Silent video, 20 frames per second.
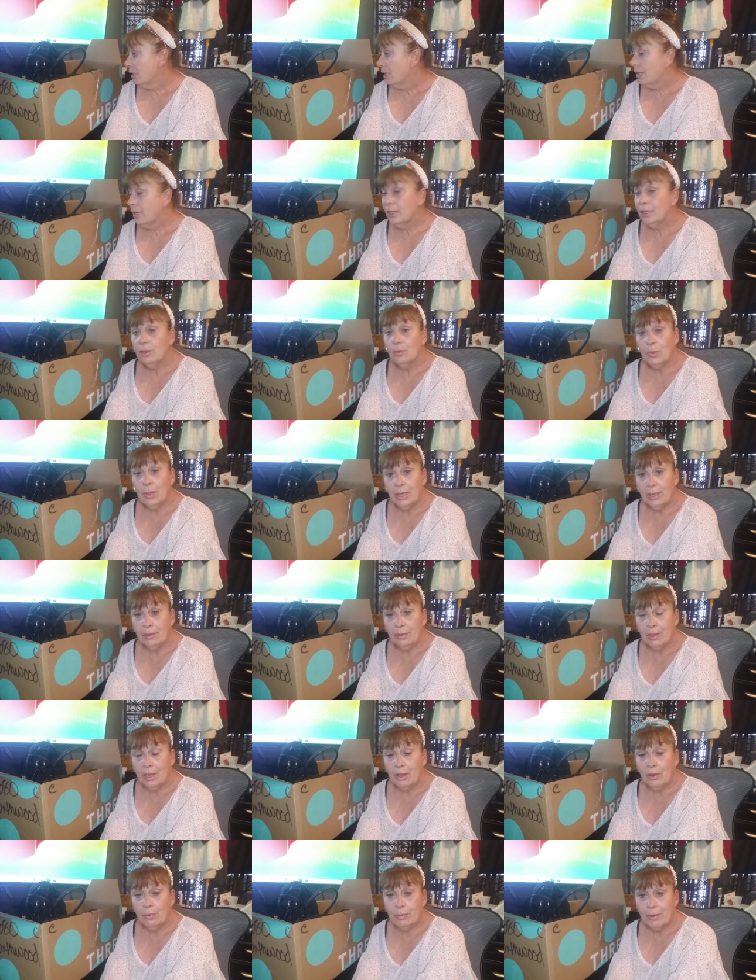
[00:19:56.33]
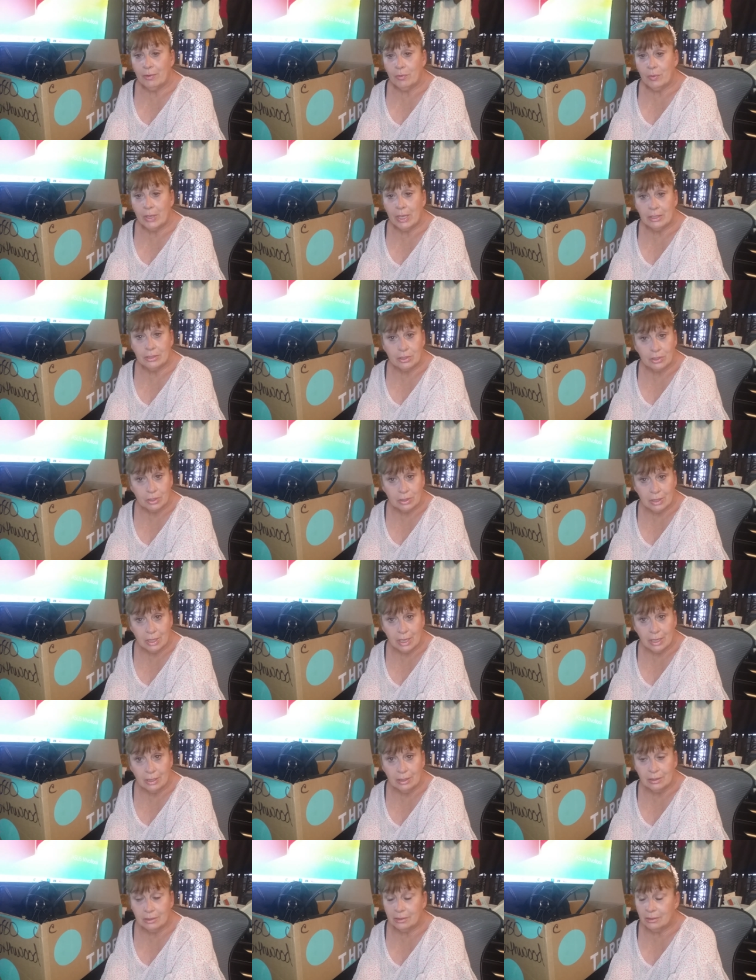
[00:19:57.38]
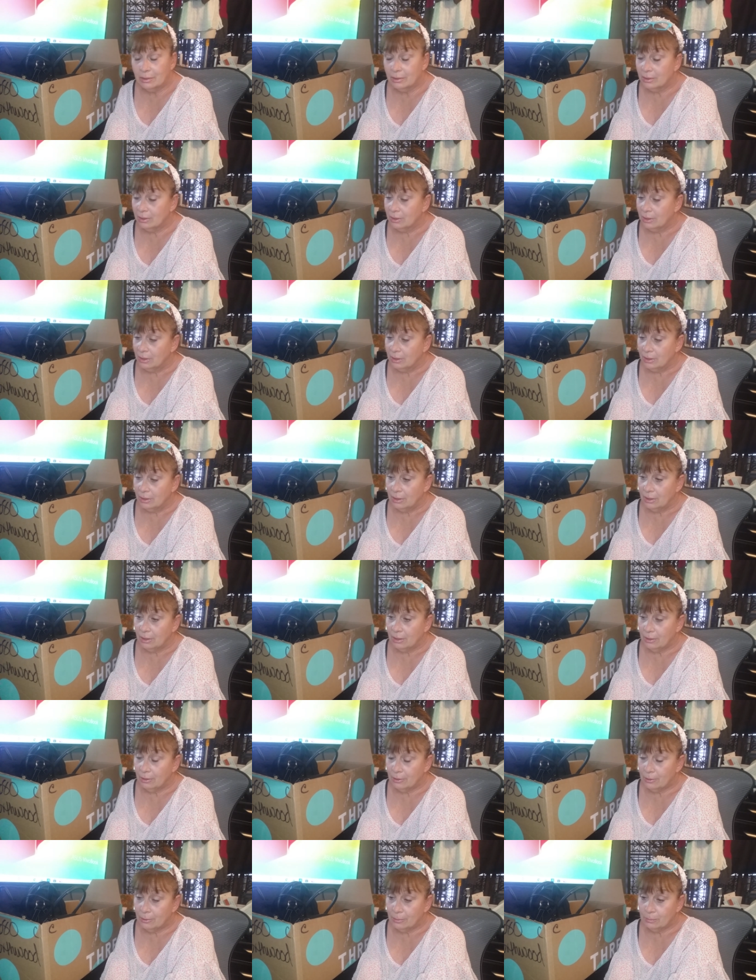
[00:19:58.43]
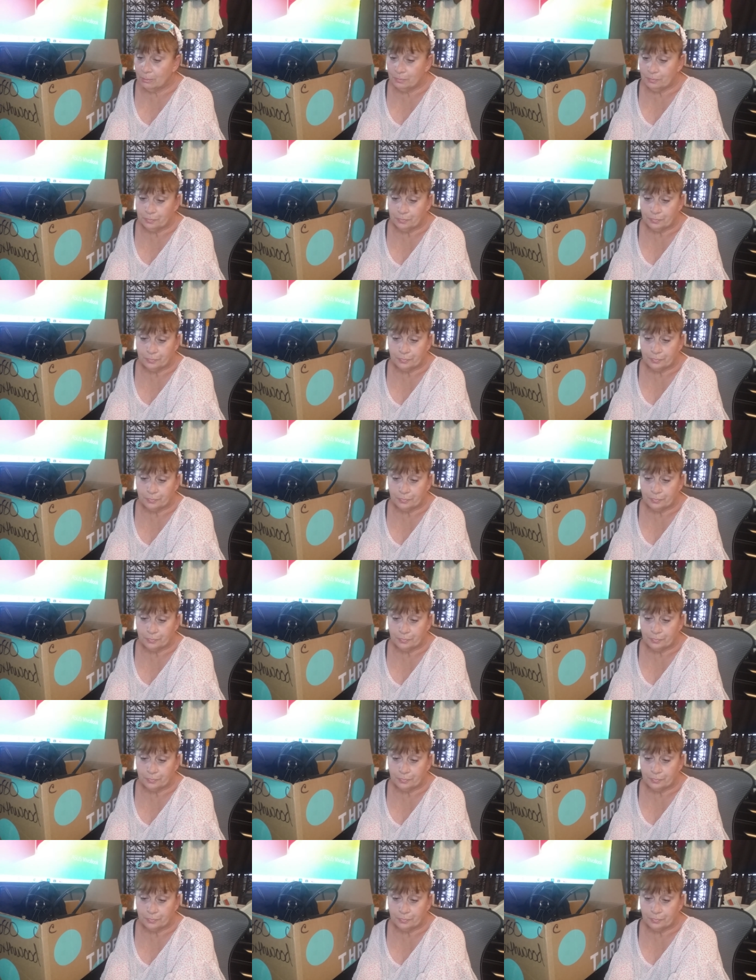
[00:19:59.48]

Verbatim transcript: Anyway, I hope everyone has a good night. Um,